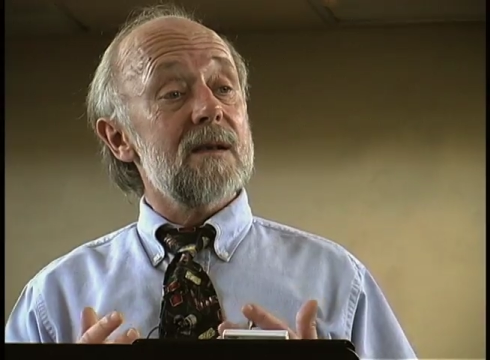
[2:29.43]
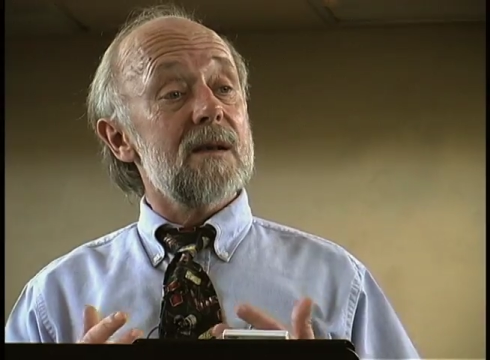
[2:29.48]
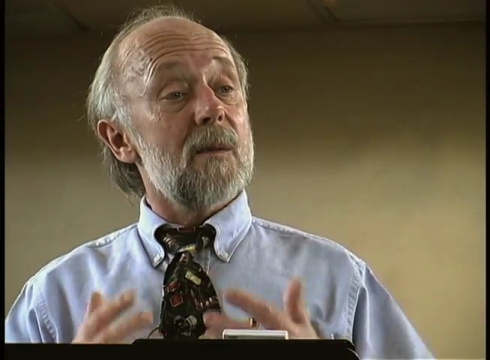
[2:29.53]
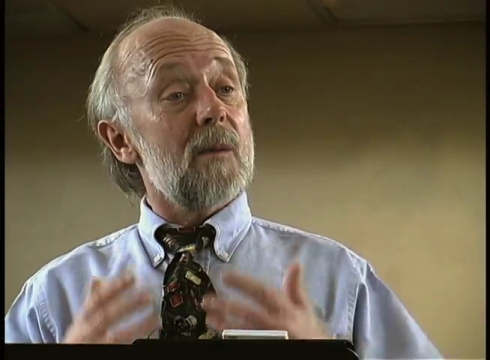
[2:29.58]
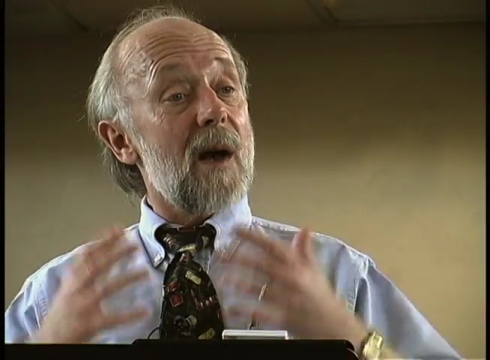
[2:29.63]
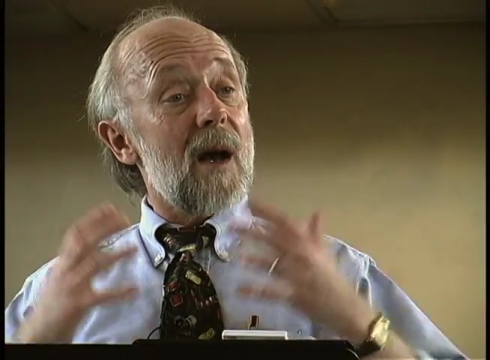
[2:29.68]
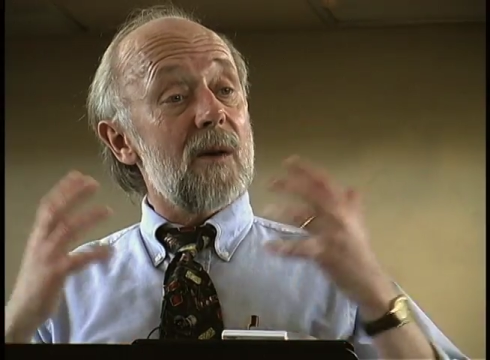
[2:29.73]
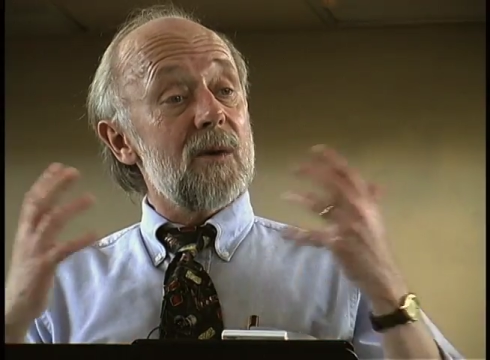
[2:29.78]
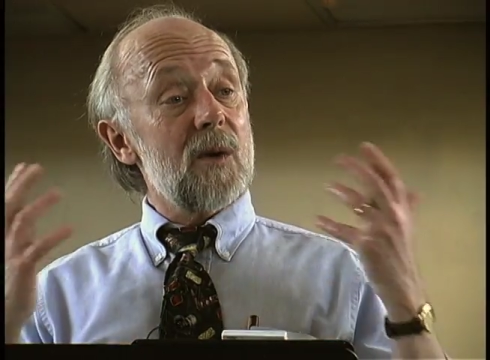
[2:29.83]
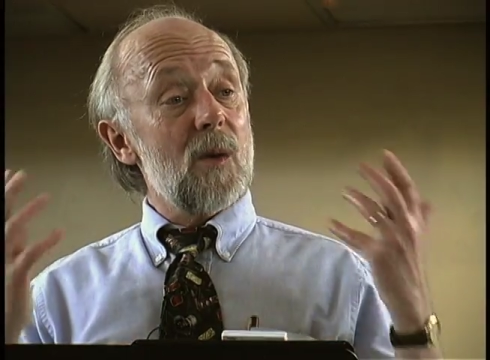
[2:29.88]

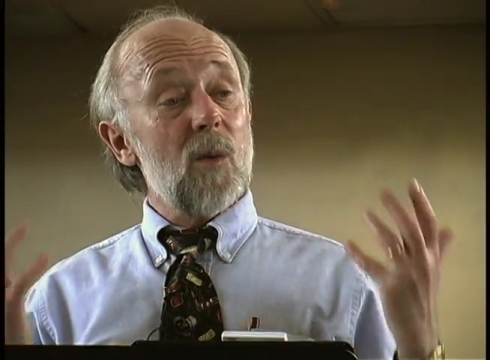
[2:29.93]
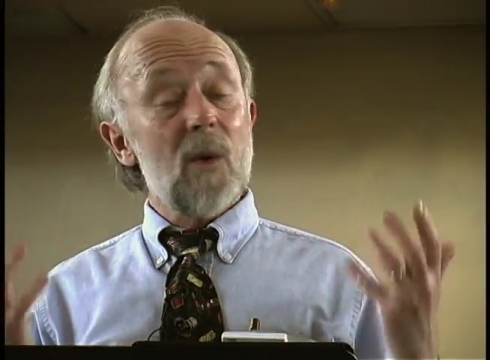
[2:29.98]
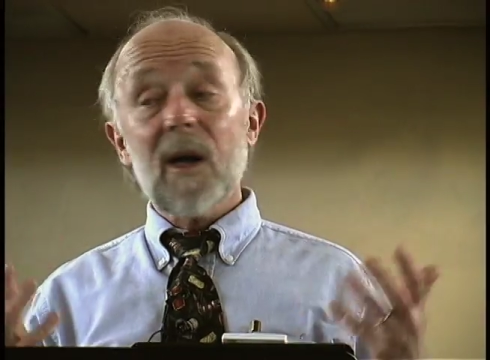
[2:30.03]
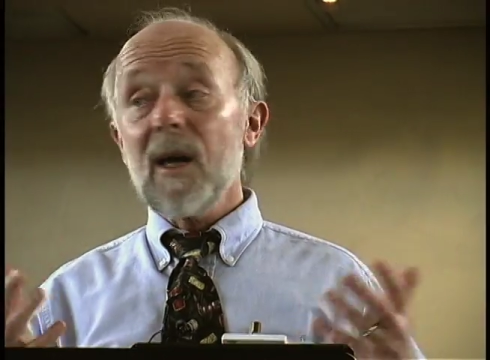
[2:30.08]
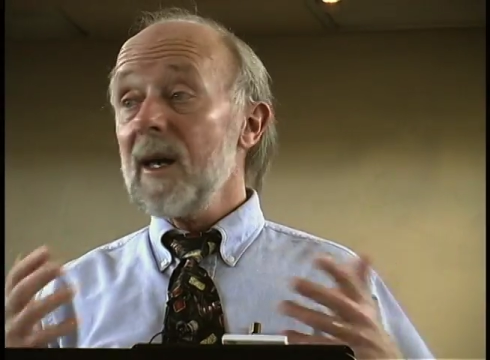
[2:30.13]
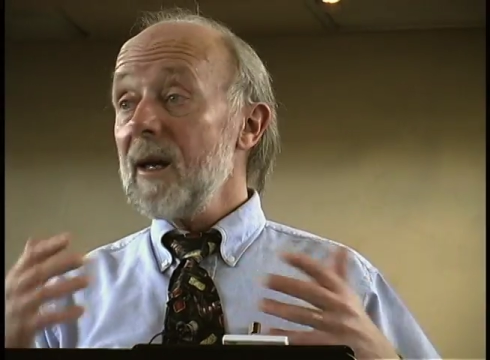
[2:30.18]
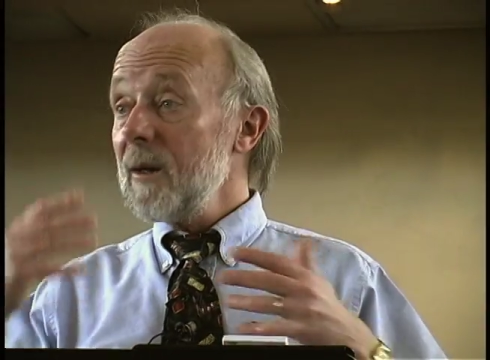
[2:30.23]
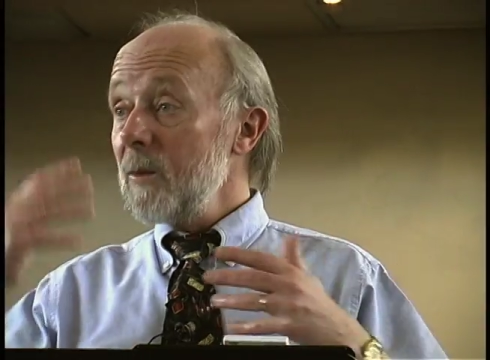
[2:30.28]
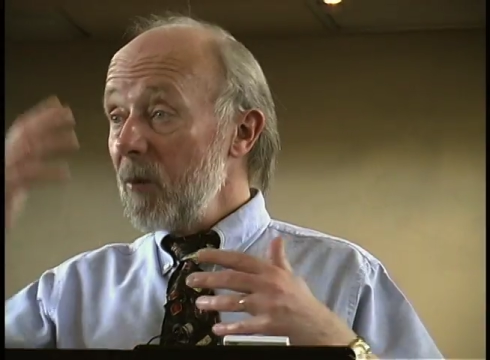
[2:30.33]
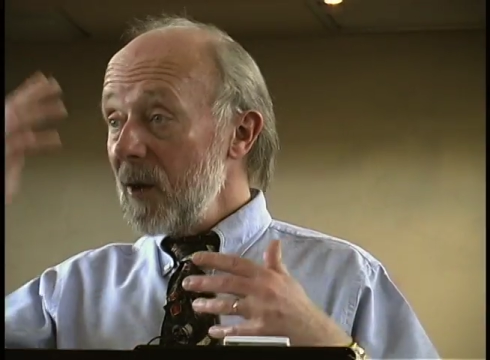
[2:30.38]
about the
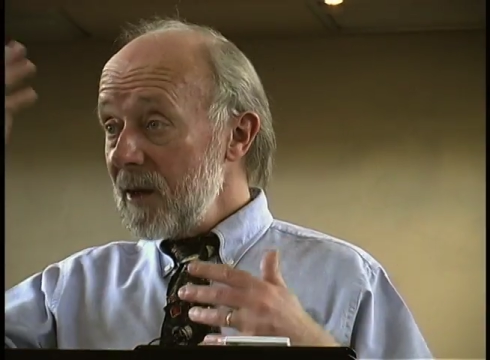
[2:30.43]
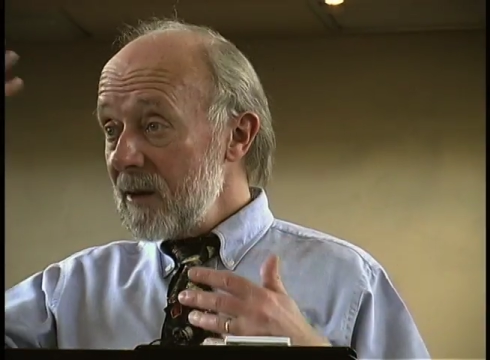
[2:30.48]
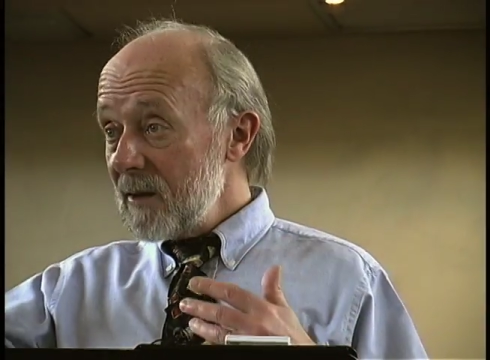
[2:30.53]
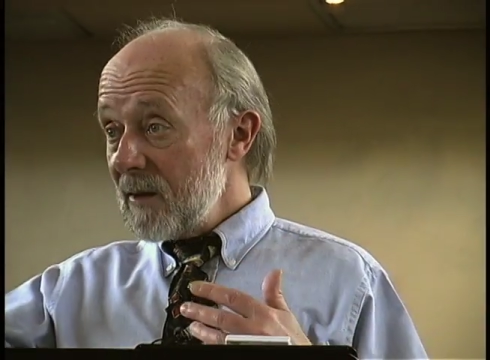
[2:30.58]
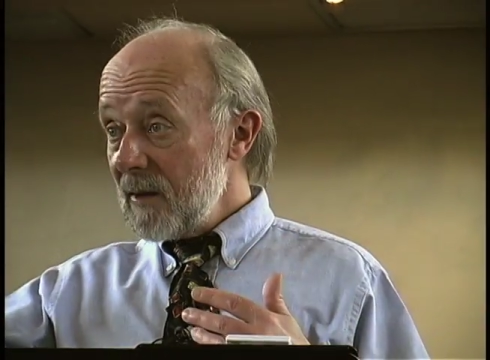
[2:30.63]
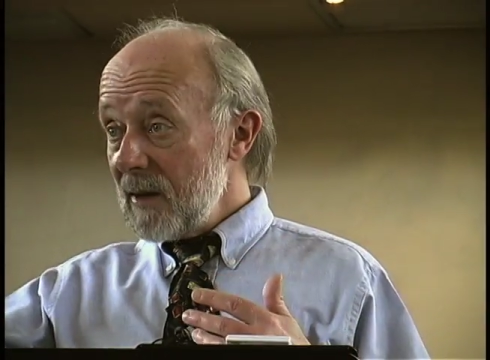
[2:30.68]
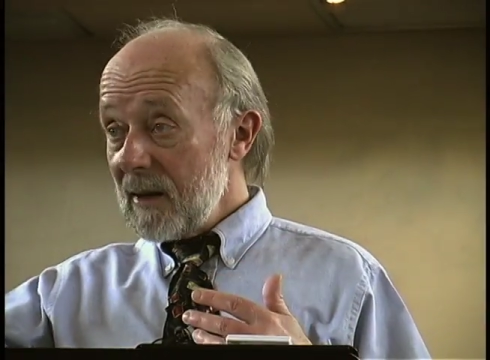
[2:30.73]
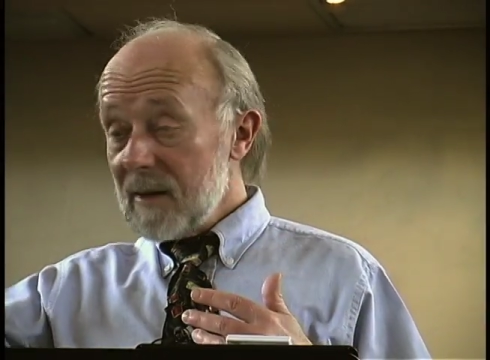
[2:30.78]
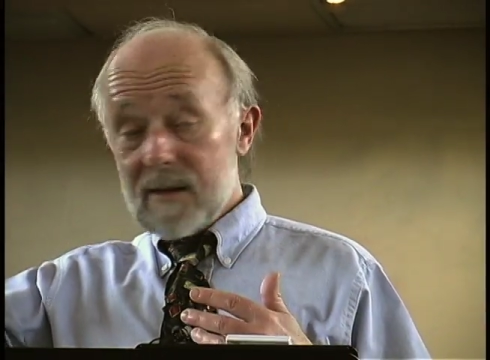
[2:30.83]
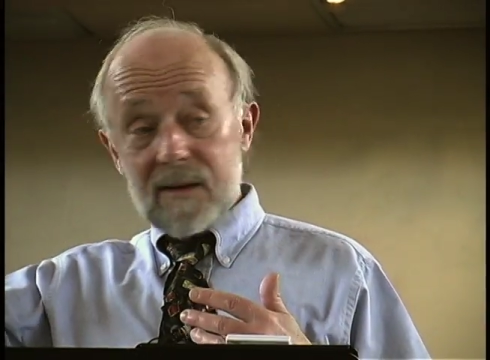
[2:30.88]
way in which
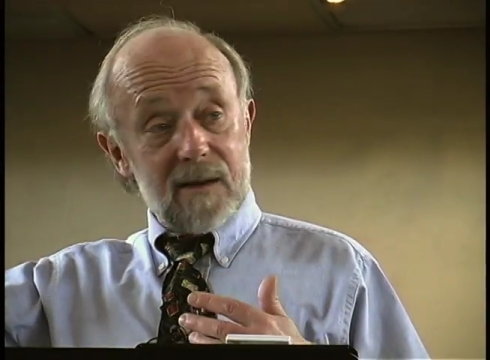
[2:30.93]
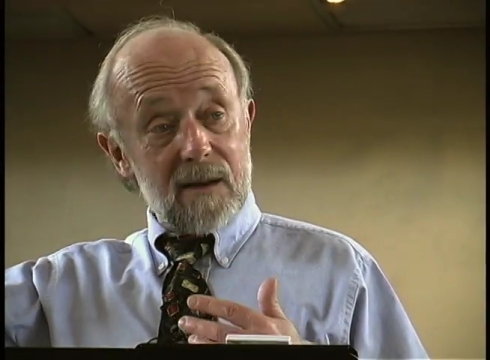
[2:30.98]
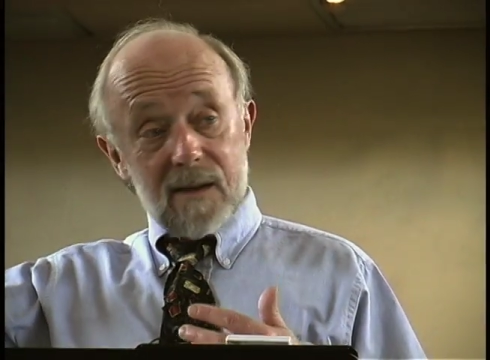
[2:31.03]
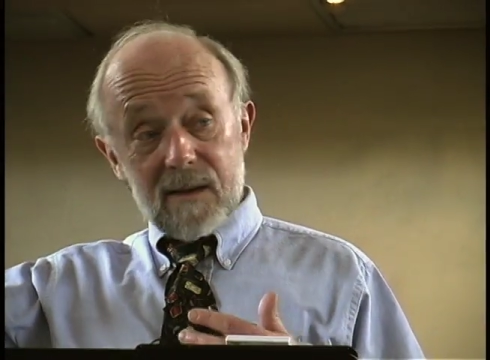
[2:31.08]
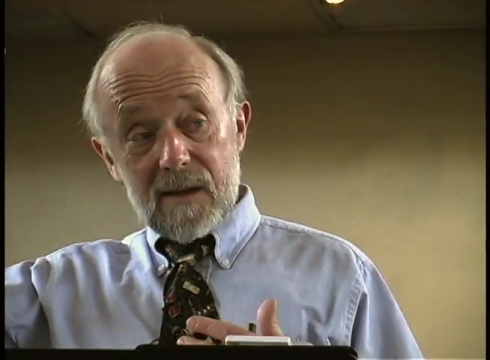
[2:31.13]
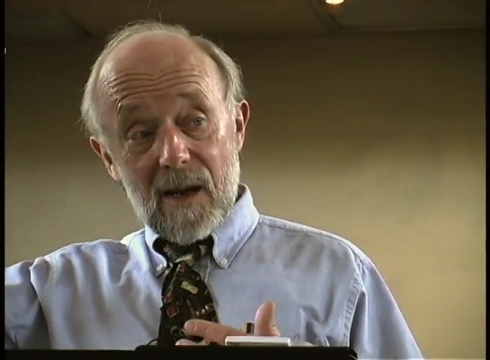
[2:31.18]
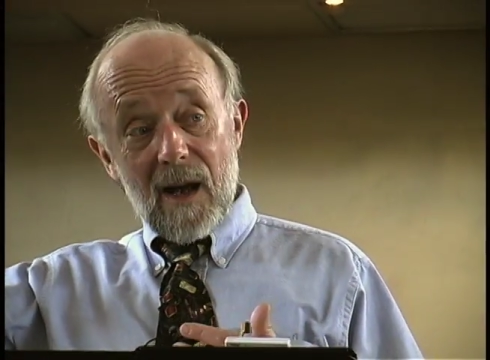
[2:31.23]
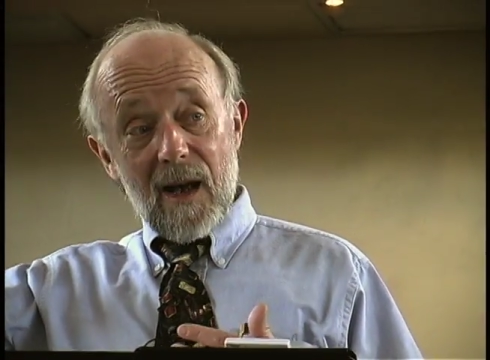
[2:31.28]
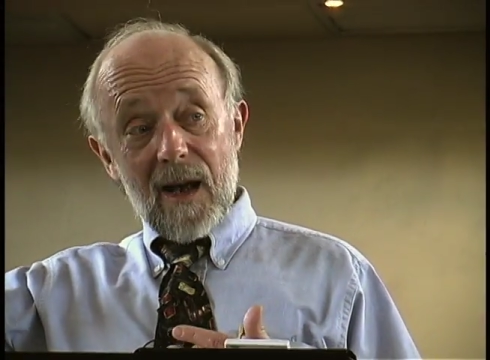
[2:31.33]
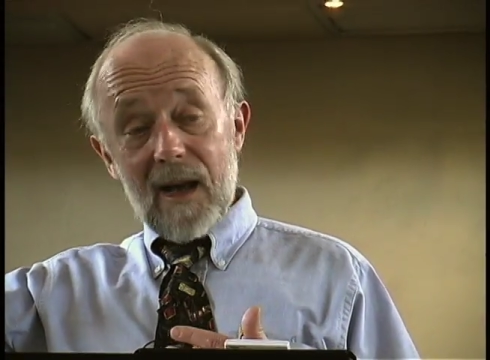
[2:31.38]
this
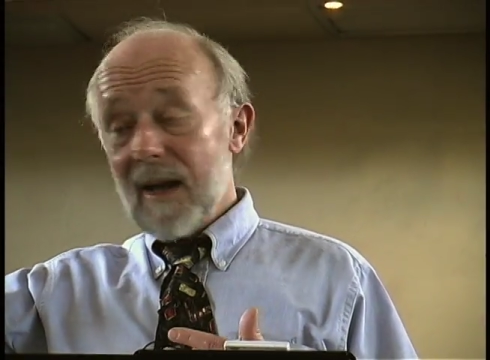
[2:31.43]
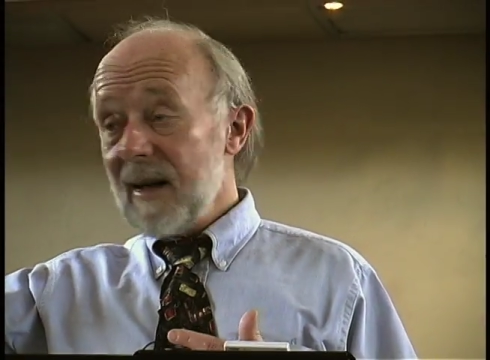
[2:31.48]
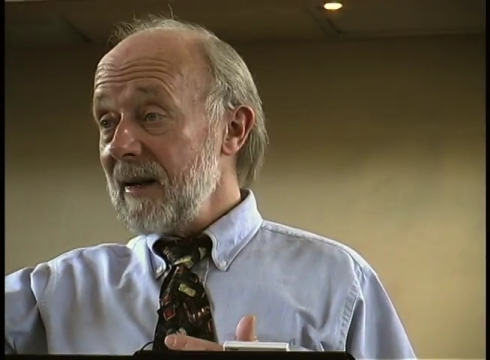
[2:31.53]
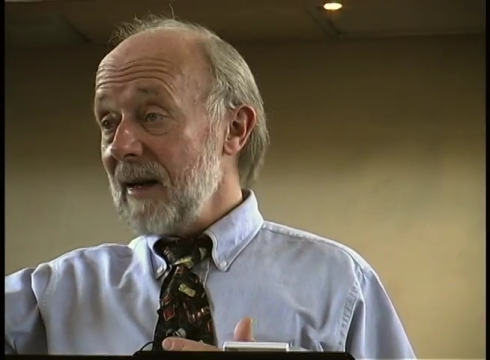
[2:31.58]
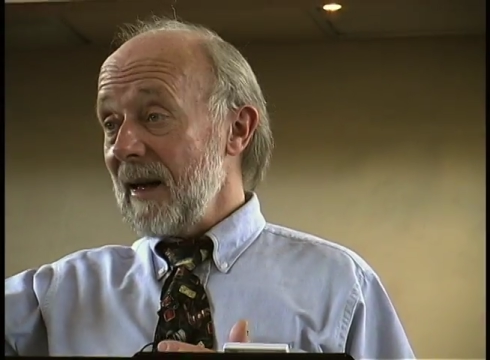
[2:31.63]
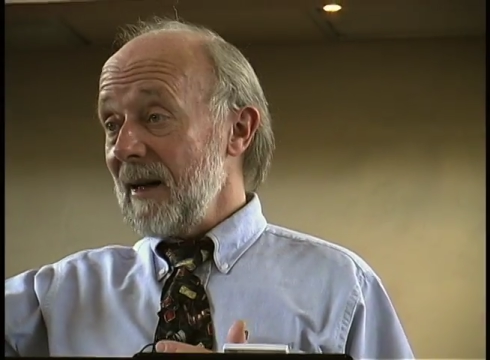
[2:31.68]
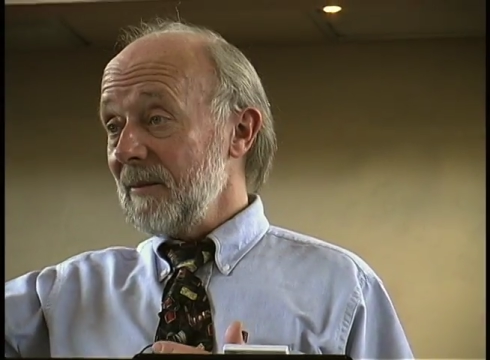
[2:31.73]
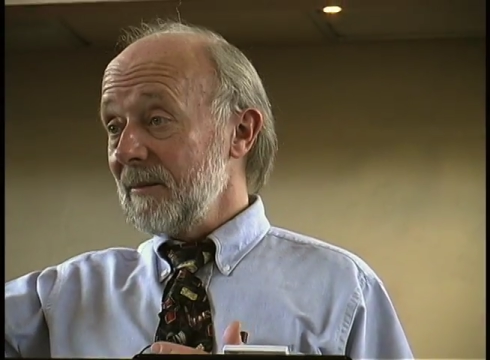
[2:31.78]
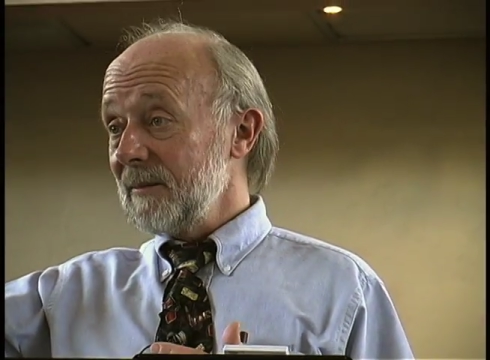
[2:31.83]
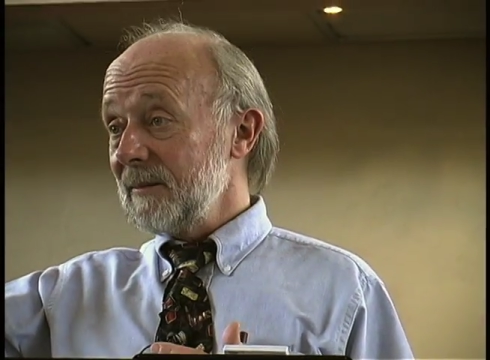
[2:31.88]
society,